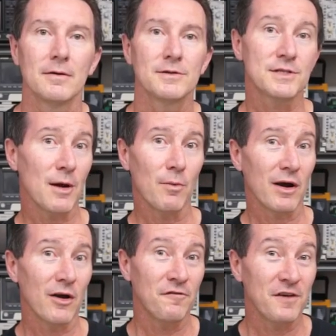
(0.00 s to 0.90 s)

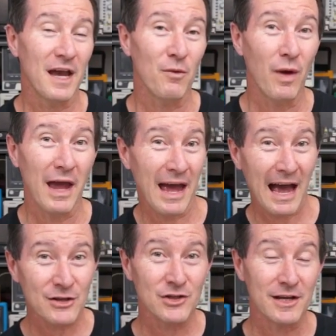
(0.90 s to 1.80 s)
Someone, I forget where,
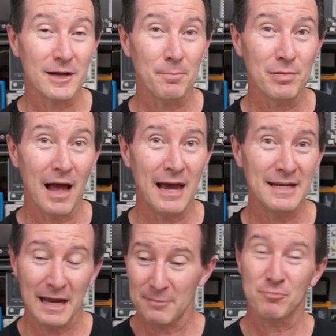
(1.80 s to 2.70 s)
actually
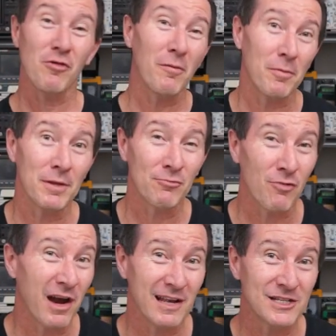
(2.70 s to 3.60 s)
complained, and probably
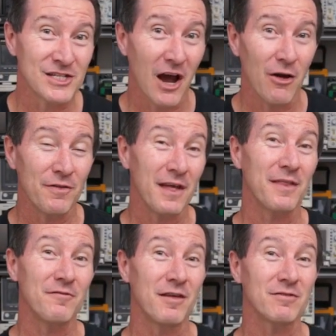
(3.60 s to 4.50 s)
rightly so, that
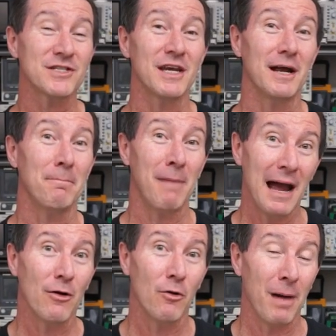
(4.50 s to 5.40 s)
they've never seen a
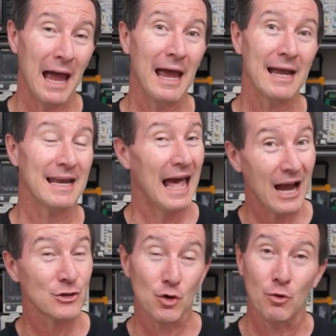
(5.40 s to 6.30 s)
mailbag, an
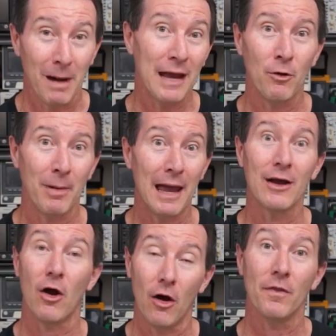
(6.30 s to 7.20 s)
actual
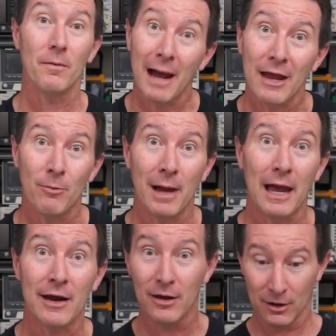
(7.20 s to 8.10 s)
mailbag, on the
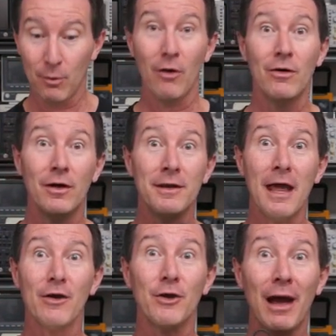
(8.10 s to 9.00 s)
mailbag. Well,
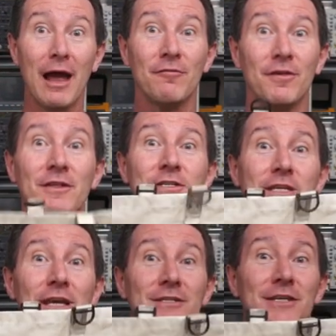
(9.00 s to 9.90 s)
now you have.
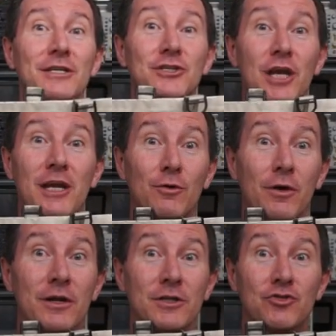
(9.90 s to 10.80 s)
This is a
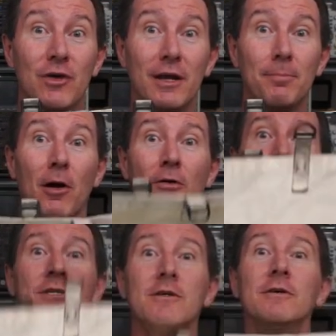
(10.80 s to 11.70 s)
genuine Australia
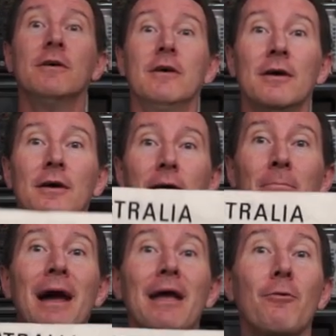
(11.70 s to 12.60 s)
Post
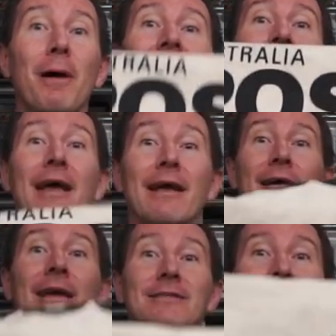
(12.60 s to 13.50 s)
mailbag.
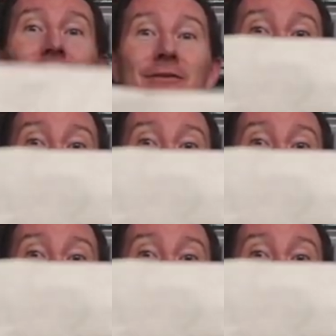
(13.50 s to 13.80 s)
It's